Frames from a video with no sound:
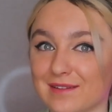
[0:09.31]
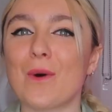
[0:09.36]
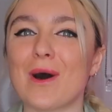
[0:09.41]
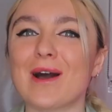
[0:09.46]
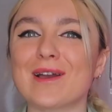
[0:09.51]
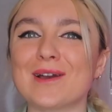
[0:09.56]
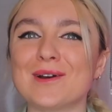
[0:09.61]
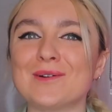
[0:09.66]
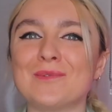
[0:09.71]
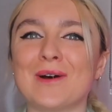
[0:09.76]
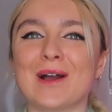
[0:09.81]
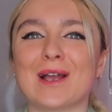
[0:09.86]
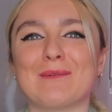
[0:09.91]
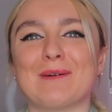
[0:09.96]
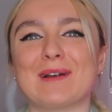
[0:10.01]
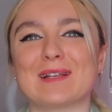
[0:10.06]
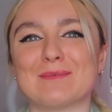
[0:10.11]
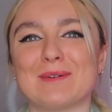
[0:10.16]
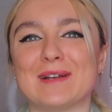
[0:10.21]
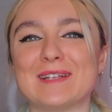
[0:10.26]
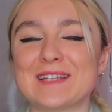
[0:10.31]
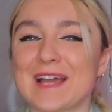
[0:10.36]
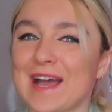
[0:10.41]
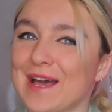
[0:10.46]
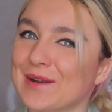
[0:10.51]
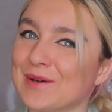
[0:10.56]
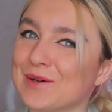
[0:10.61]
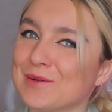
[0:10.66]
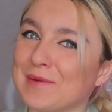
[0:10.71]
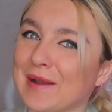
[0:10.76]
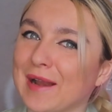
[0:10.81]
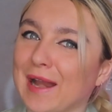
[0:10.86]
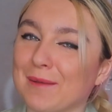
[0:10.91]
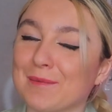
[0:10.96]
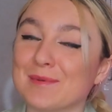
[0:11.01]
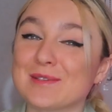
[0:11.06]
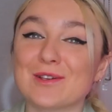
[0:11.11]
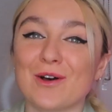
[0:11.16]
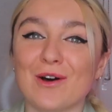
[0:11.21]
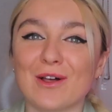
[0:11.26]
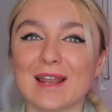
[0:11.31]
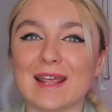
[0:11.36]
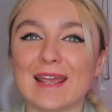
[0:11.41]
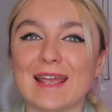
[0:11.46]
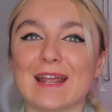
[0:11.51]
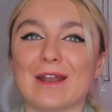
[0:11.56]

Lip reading: Welcome back to my channel. My name is Holly,